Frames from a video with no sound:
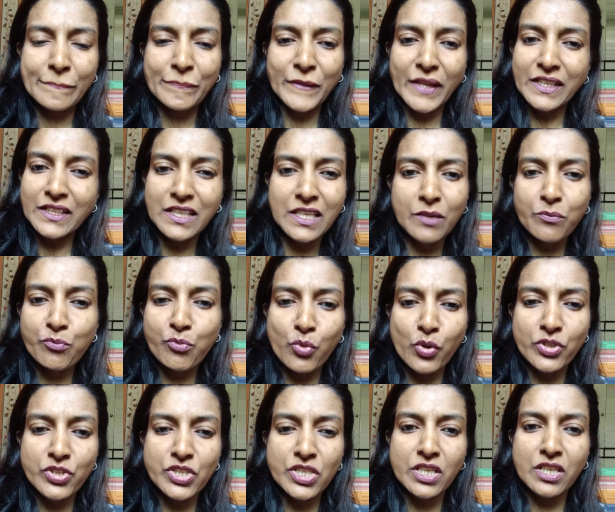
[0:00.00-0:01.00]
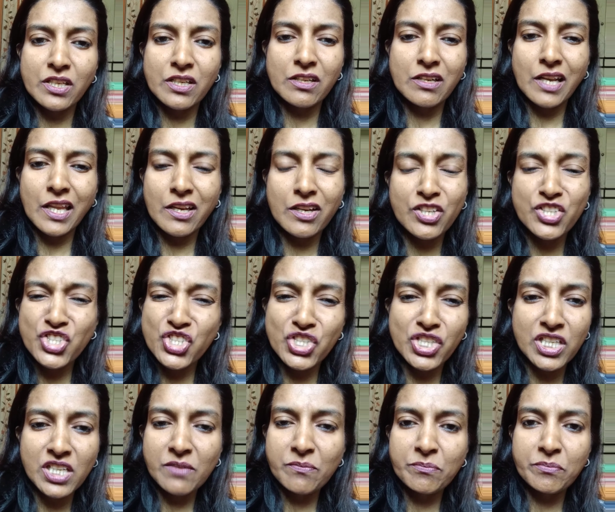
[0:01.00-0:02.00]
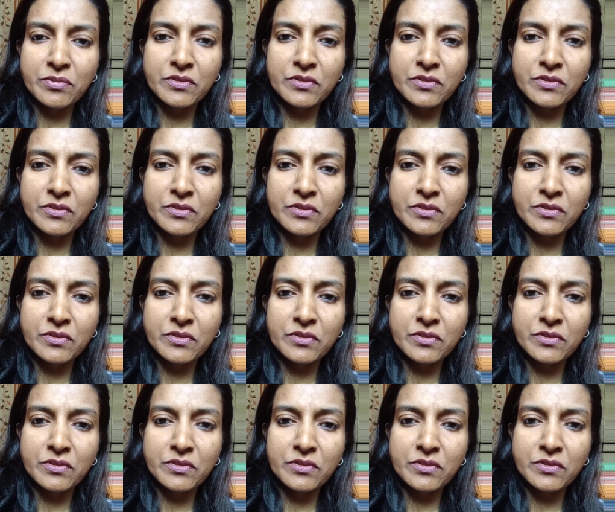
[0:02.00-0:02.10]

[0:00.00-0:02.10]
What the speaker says: and keep watching it like a sheep.